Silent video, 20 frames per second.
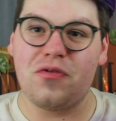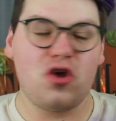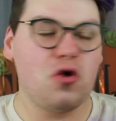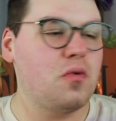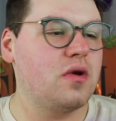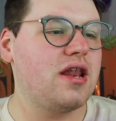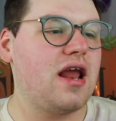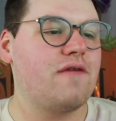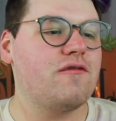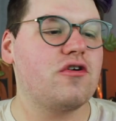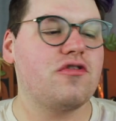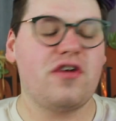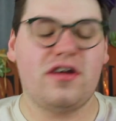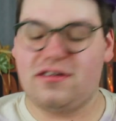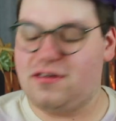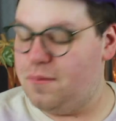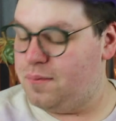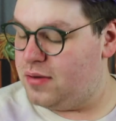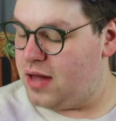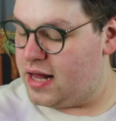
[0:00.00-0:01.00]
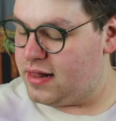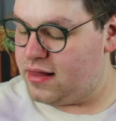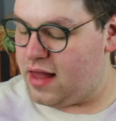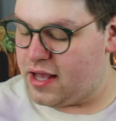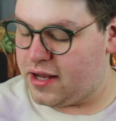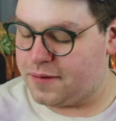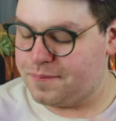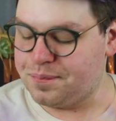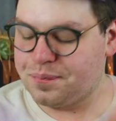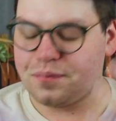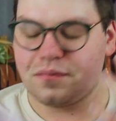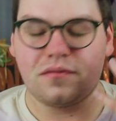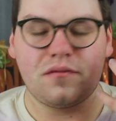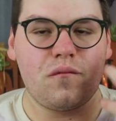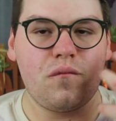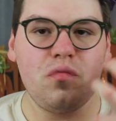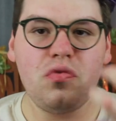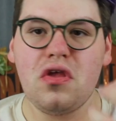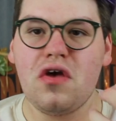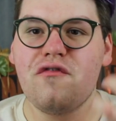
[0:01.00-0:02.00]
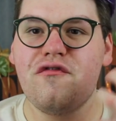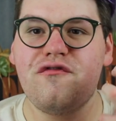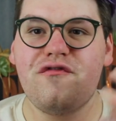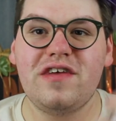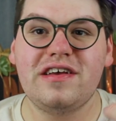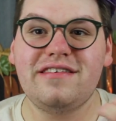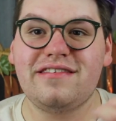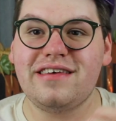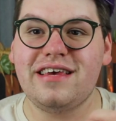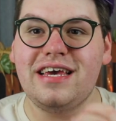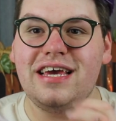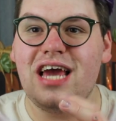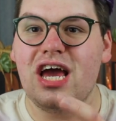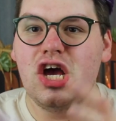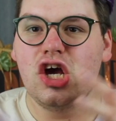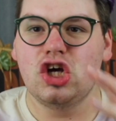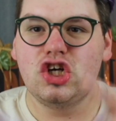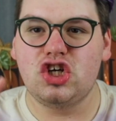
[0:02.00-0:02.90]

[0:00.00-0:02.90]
You would never think to blend like fizzy